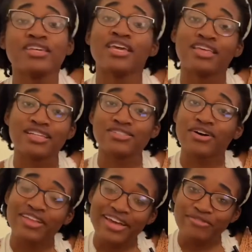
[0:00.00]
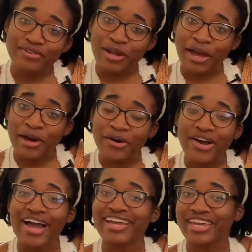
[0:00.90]
That's all I have for now.
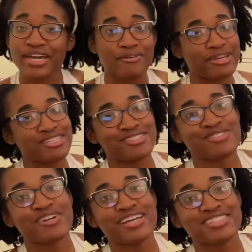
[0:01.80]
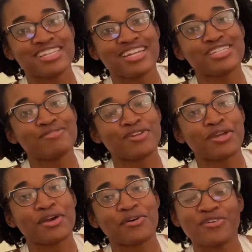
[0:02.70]
I can't wait to see you guys in the next
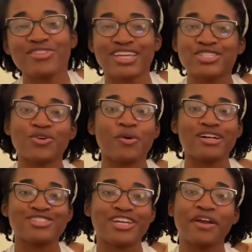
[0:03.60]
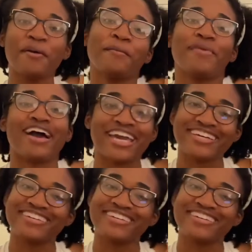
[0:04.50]
video. Thanks for watching. Bye.